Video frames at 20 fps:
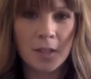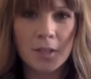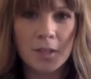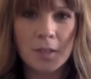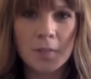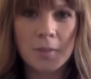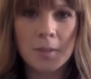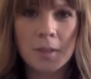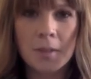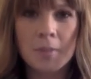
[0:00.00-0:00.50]

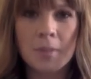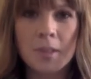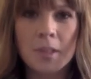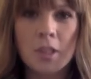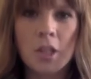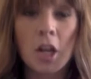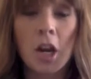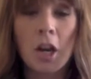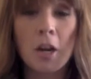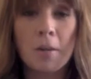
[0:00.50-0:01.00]
sometimes
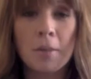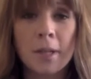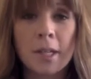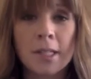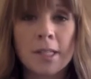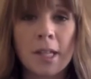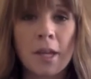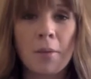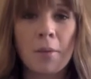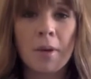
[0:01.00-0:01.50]
it's hard
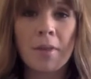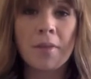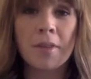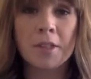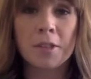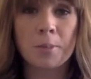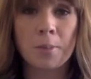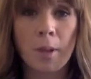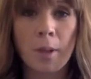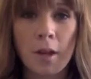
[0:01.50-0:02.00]
because I want
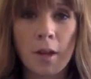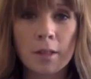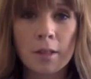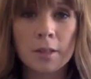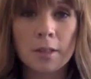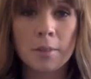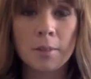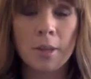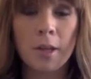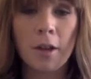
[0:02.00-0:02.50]
this blog
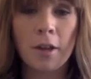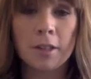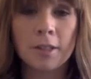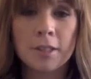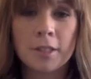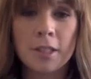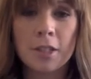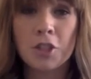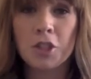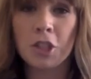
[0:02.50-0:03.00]
to be all
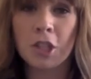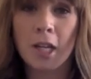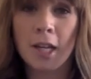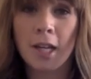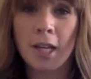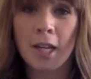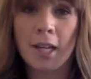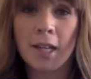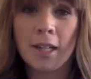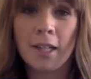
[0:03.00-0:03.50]

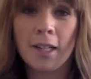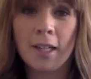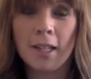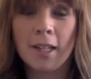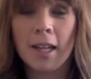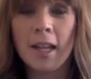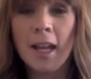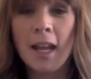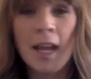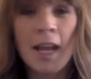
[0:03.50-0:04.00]
sunshine and